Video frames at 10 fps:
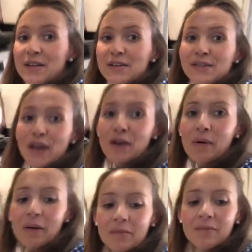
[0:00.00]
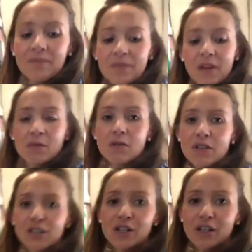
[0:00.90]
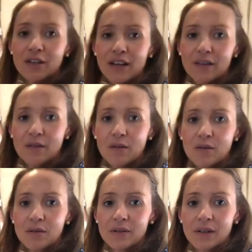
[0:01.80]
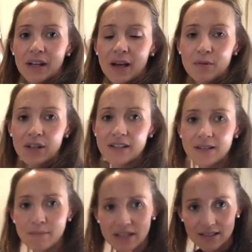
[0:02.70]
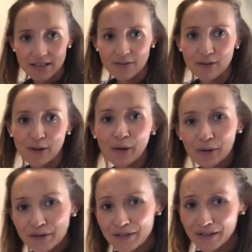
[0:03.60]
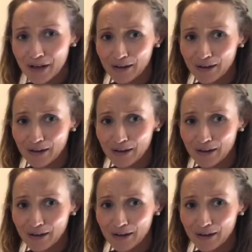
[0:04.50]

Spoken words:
So I'm not going to show you that on camera because it's a bit difficult.